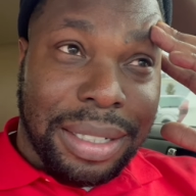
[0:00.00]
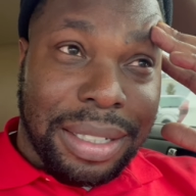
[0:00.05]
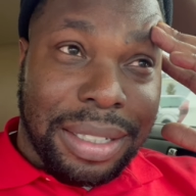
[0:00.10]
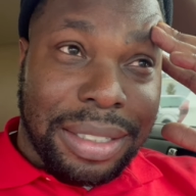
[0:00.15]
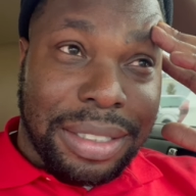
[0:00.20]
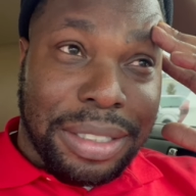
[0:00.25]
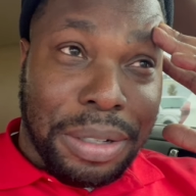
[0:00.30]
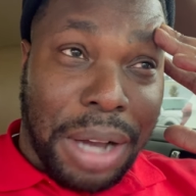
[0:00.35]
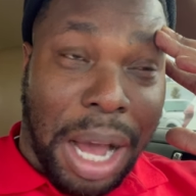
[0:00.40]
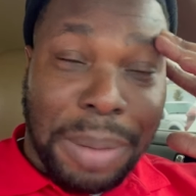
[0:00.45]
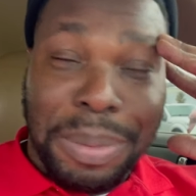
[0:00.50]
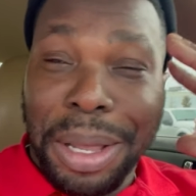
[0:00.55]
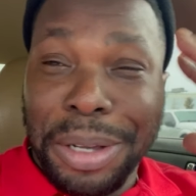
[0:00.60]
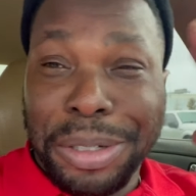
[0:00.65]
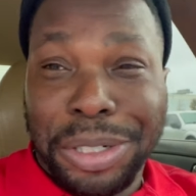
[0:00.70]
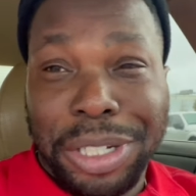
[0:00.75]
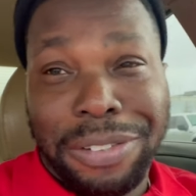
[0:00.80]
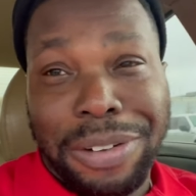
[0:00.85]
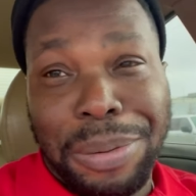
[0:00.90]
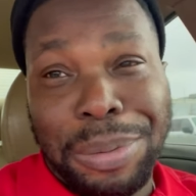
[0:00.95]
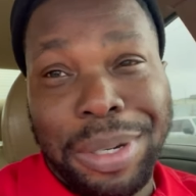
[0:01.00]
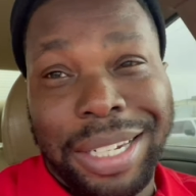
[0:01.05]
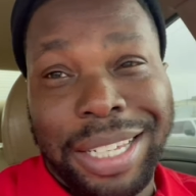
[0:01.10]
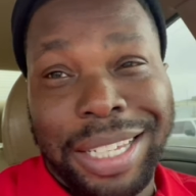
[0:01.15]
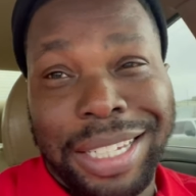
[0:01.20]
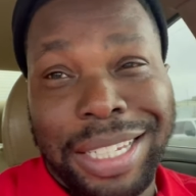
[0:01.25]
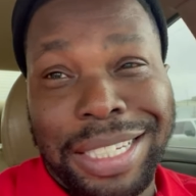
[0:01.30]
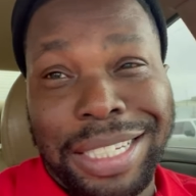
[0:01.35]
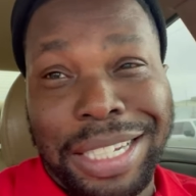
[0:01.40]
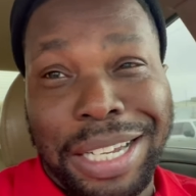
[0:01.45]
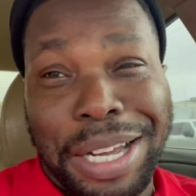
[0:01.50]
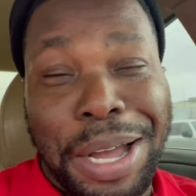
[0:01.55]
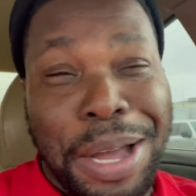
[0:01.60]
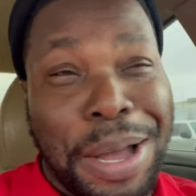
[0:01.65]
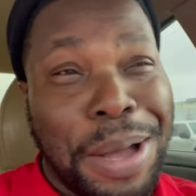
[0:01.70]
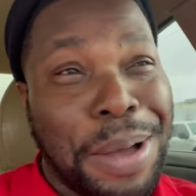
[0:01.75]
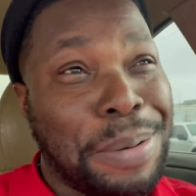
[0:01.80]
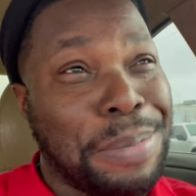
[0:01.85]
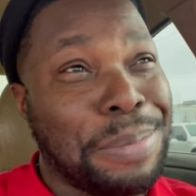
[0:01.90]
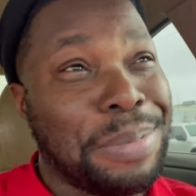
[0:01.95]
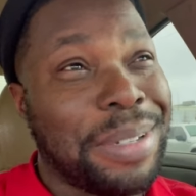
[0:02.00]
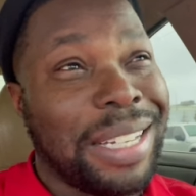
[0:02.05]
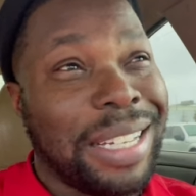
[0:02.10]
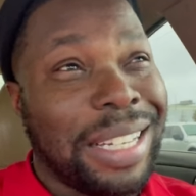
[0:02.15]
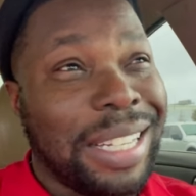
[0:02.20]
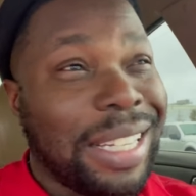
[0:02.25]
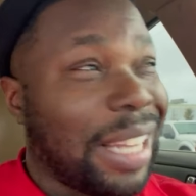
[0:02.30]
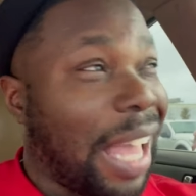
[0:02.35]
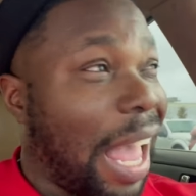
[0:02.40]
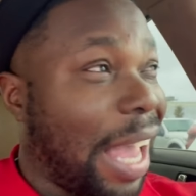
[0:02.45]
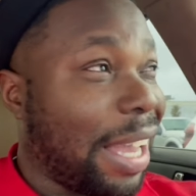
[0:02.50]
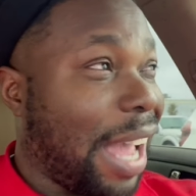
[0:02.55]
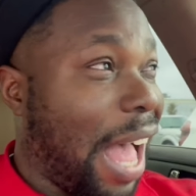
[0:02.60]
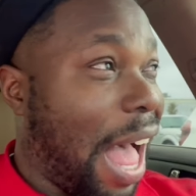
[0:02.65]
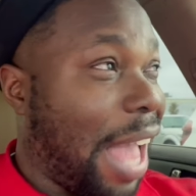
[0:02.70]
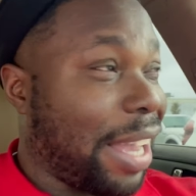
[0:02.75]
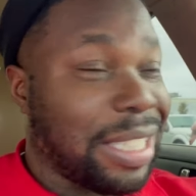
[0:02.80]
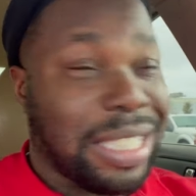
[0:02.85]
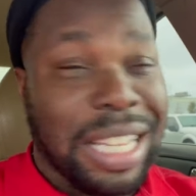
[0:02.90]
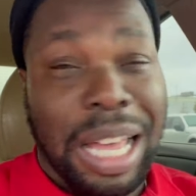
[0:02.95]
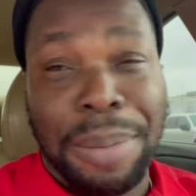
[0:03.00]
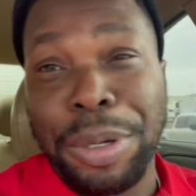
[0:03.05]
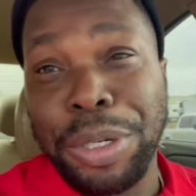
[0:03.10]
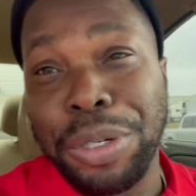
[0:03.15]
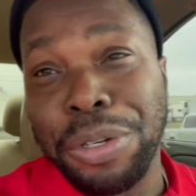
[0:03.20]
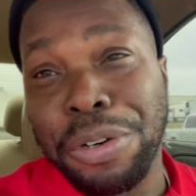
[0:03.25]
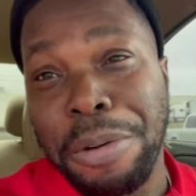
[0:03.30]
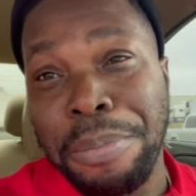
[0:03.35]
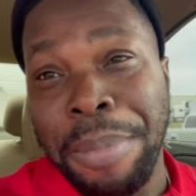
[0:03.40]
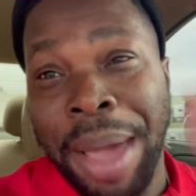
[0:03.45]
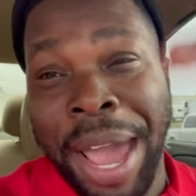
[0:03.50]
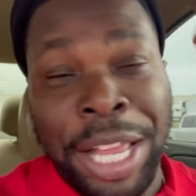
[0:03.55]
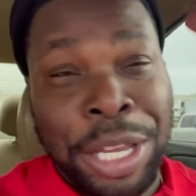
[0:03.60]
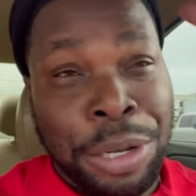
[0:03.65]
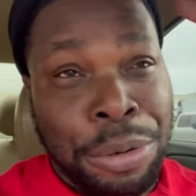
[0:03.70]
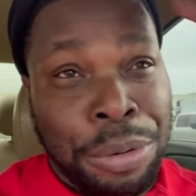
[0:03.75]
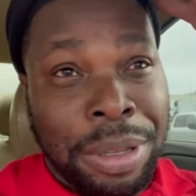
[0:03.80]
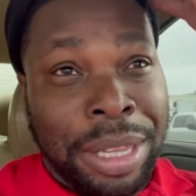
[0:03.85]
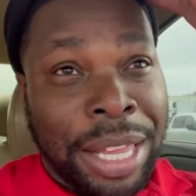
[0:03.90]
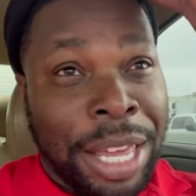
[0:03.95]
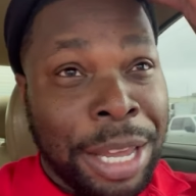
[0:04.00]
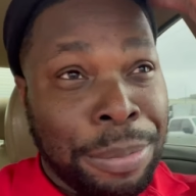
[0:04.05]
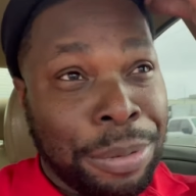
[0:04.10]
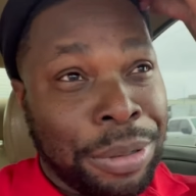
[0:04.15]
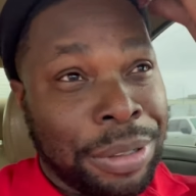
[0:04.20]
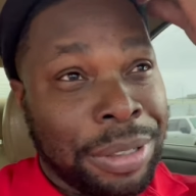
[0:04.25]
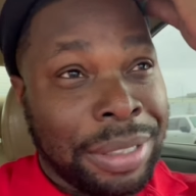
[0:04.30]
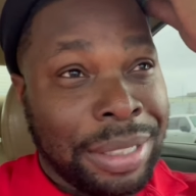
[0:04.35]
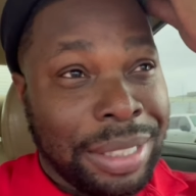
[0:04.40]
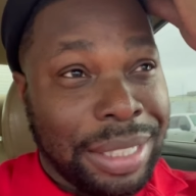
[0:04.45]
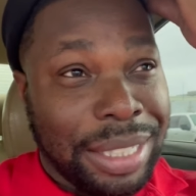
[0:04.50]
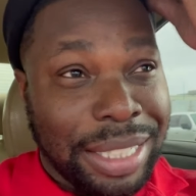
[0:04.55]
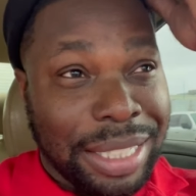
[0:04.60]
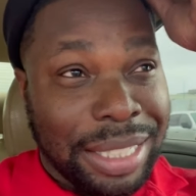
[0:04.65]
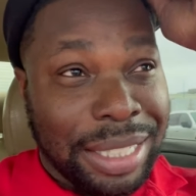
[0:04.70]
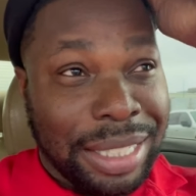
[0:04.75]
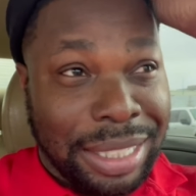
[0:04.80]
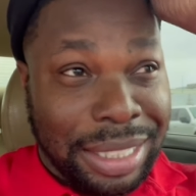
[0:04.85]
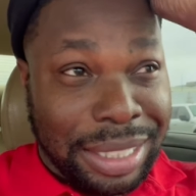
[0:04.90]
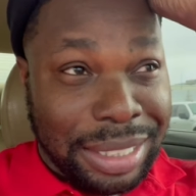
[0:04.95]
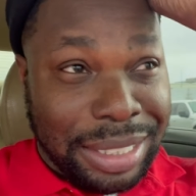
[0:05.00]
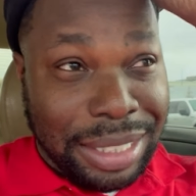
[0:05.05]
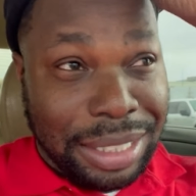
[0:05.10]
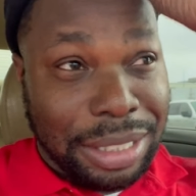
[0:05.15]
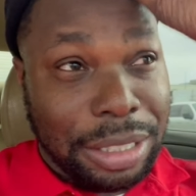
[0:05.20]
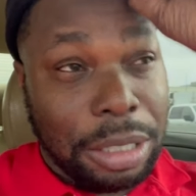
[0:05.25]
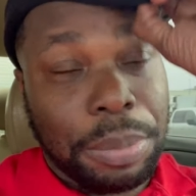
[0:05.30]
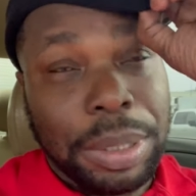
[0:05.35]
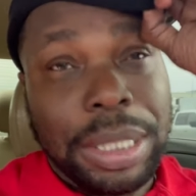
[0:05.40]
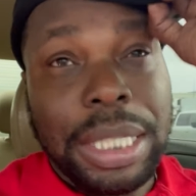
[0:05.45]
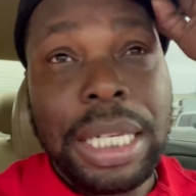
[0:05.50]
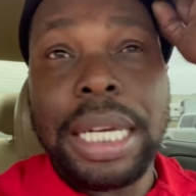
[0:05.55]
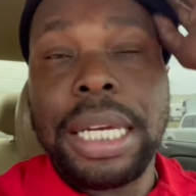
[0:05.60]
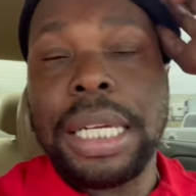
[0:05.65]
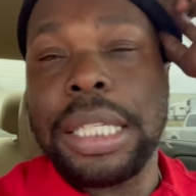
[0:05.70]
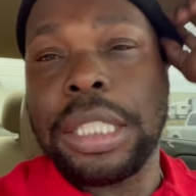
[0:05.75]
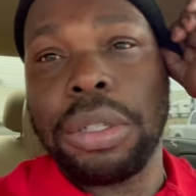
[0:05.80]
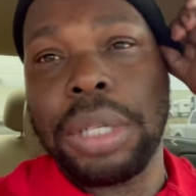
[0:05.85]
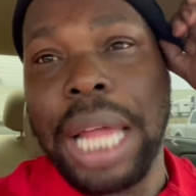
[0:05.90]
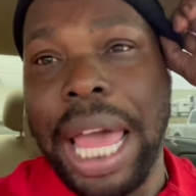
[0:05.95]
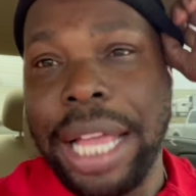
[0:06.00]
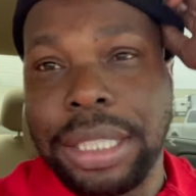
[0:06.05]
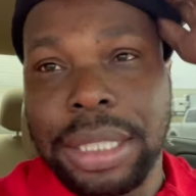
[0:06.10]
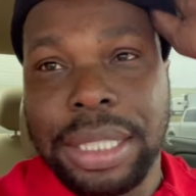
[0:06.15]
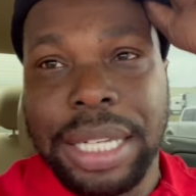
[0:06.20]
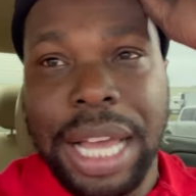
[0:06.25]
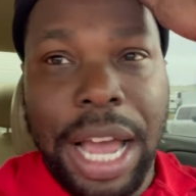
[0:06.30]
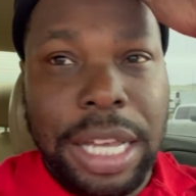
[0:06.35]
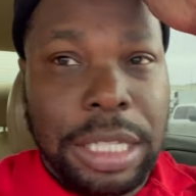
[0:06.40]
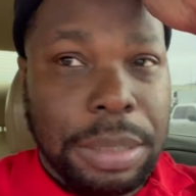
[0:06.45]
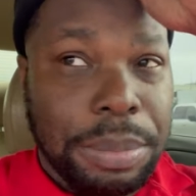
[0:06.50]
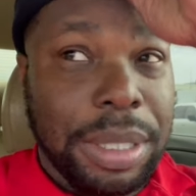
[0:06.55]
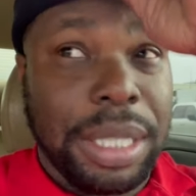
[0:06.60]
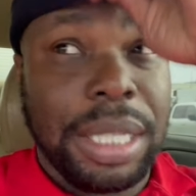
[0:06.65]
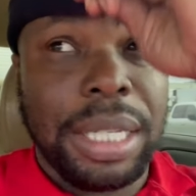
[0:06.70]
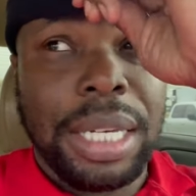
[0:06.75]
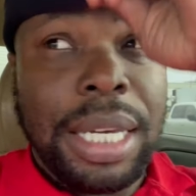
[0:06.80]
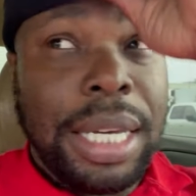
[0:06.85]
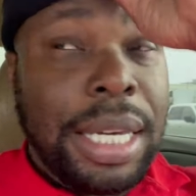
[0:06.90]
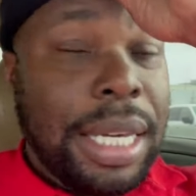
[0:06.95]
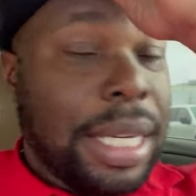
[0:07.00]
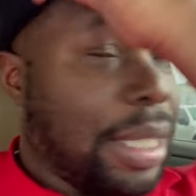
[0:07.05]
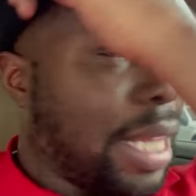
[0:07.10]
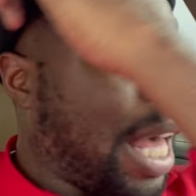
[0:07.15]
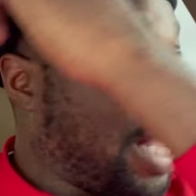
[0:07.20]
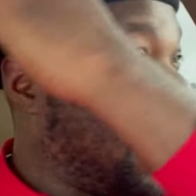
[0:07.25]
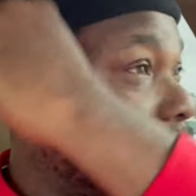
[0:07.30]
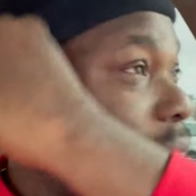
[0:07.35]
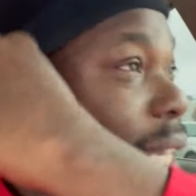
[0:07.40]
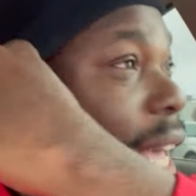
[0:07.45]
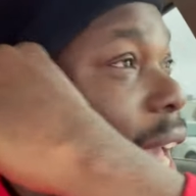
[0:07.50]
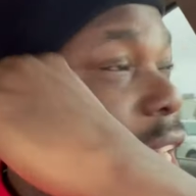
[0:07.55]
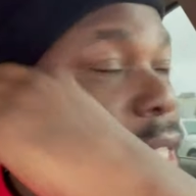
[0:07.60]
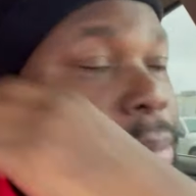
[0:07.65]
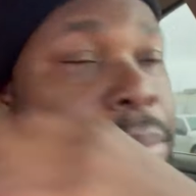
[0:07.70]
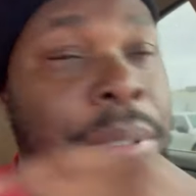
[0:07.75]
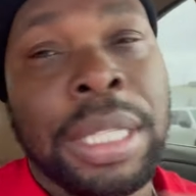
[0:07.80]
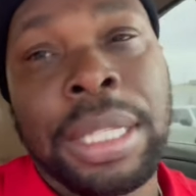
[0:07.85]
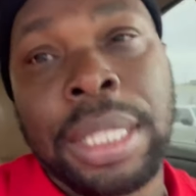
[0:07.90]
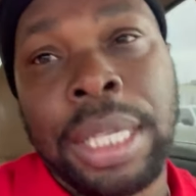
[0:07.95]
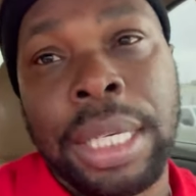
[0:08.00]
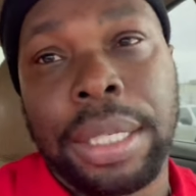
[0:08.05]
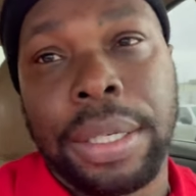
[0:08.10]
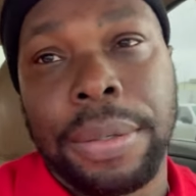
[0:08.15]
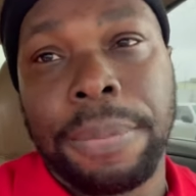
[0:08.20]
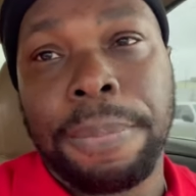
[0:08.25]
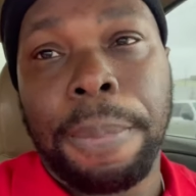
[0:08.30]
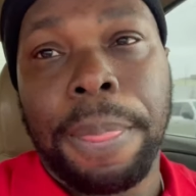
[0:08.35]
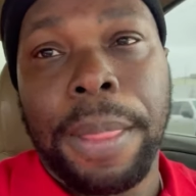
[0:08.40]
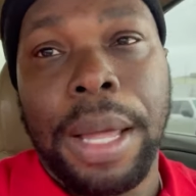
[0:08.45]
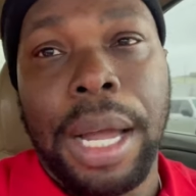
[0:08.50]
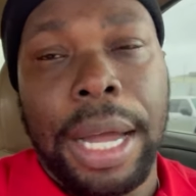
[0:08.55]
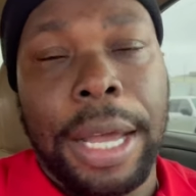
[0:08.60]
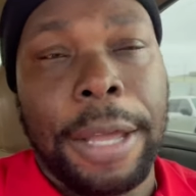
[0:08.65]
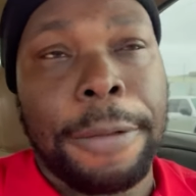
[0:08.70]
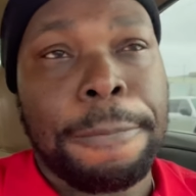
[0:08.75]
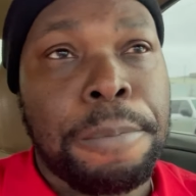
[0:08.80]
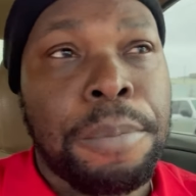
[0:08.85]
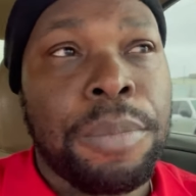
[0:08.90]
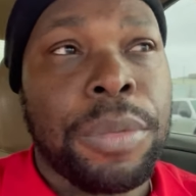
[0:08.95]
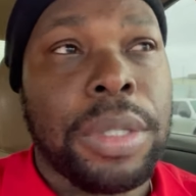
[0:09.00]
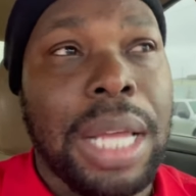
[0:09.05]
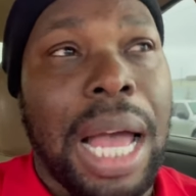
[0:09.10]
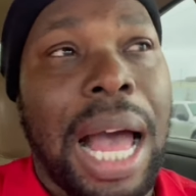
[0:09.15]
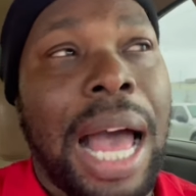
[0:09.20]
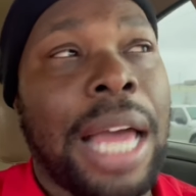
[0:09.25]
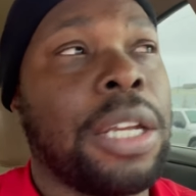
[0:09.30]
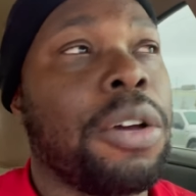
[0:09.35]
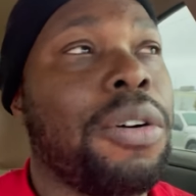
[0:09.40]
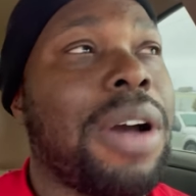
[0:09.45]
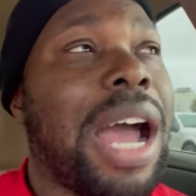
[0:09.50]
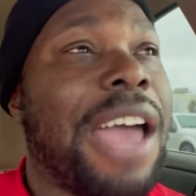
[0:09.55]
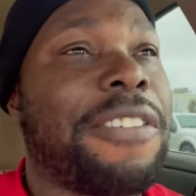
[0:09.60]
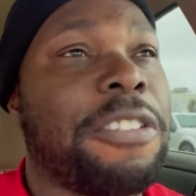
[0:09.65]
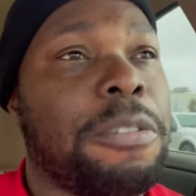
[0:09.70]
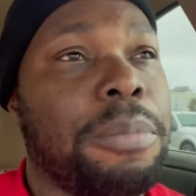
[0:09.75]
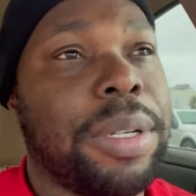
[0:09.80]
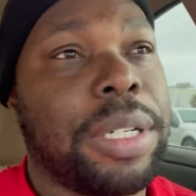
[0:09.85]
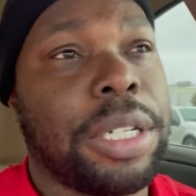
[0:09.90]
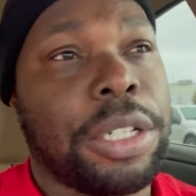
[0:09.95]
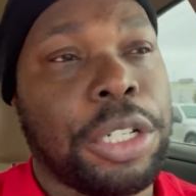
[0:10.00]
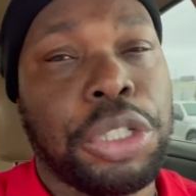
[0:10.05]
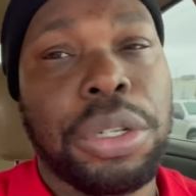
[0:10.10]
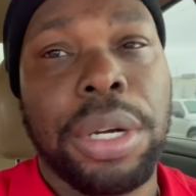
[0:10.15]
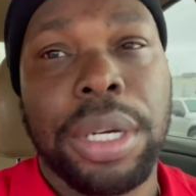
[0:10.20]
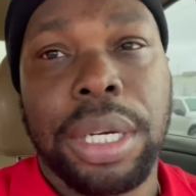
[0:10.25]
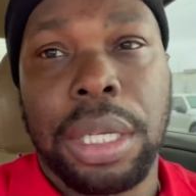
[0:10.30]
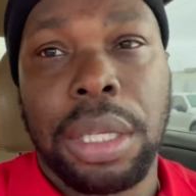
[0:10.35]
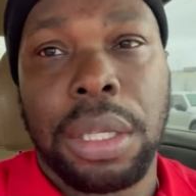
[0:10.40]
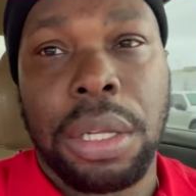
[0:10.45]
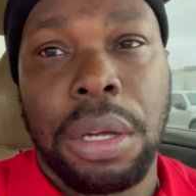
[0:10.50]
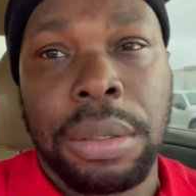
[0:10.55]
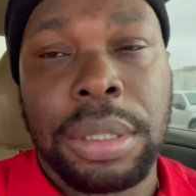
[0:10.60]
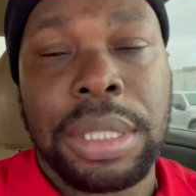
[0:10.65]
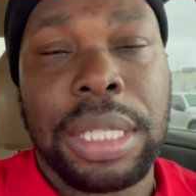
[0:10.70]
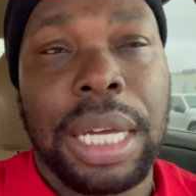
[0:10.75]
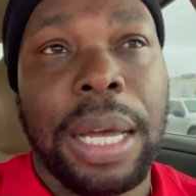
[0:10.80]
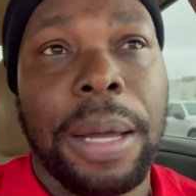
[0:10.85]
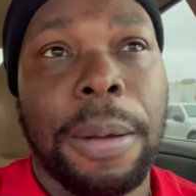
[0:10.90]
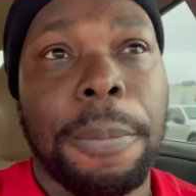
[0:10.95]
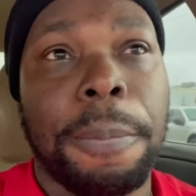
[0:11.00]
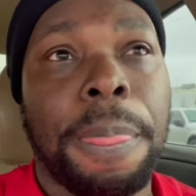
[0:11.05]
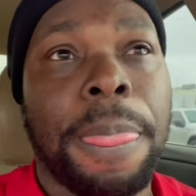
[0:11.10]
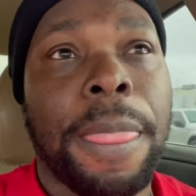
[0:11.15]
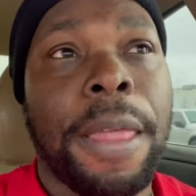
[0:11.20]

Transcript: So I'm not sure if I'm going to get the job. I guess I'll be doing manual labor then so that just has me thinking. All right. Now, I know I haven't been in the truck in a long time,